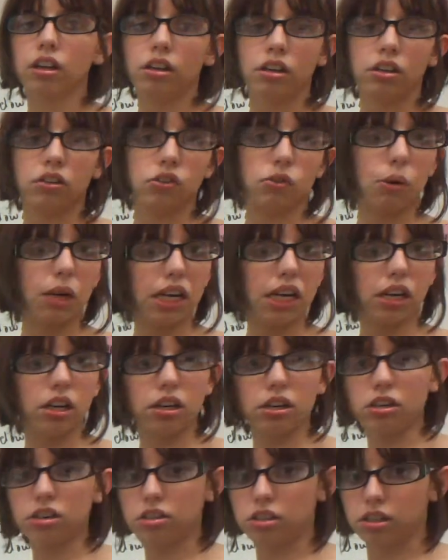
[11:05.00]

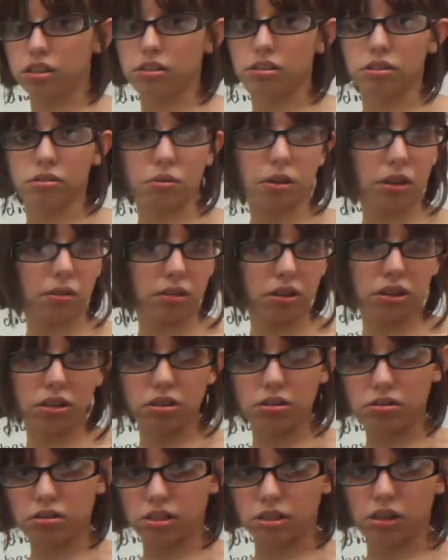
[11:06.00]
squares and square
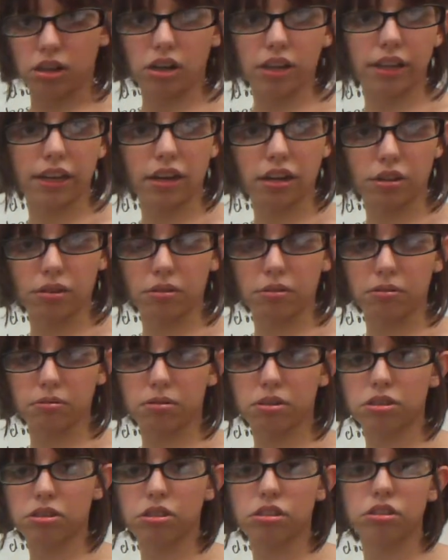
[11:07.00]
roots and all that other
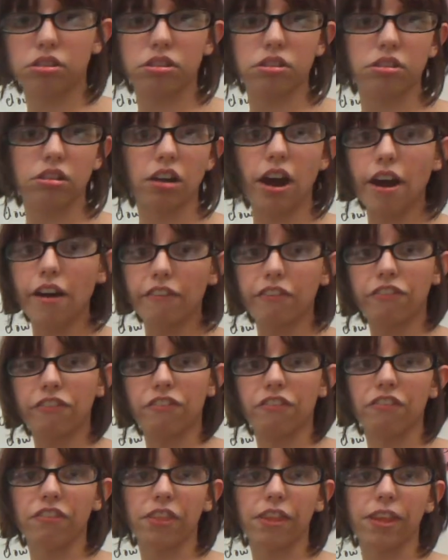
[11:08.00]
stuff.
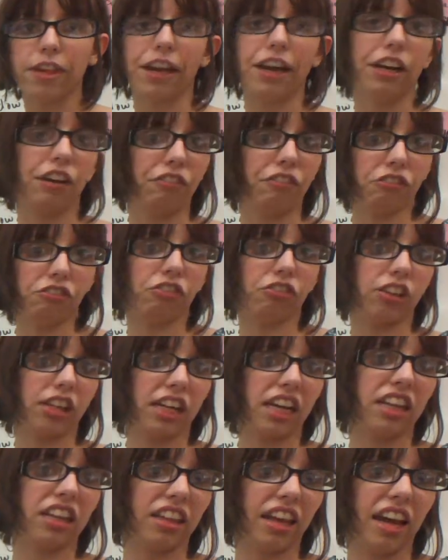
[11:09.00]
And if you
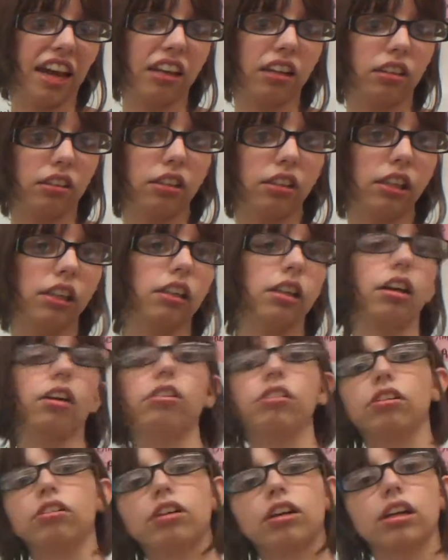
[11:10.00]
forget that little
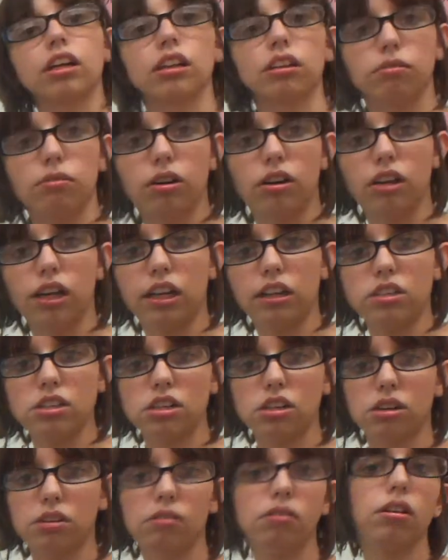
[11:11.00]
detail, you're going to get the wrong
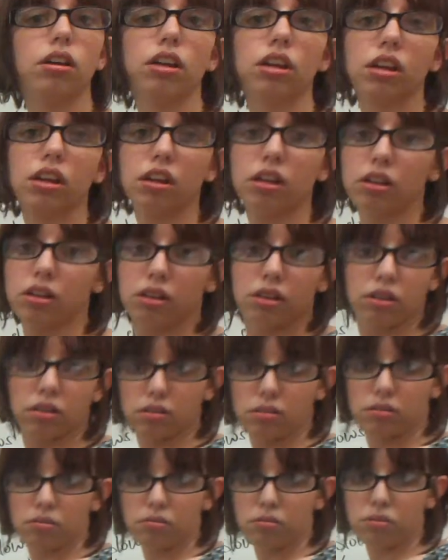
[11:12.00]
answer.
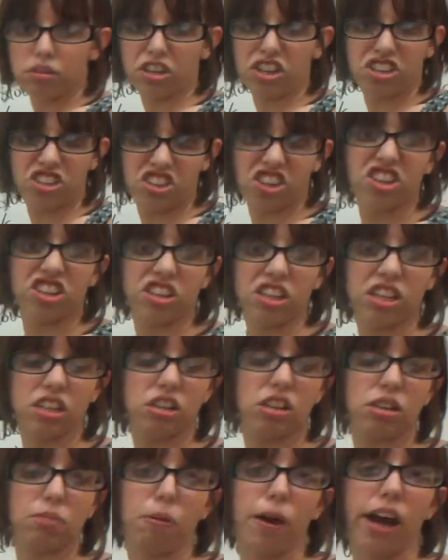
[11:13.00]
It's
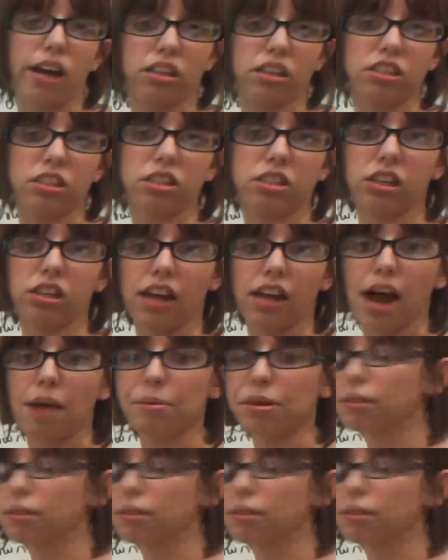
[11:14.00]
good practice. It's good habit.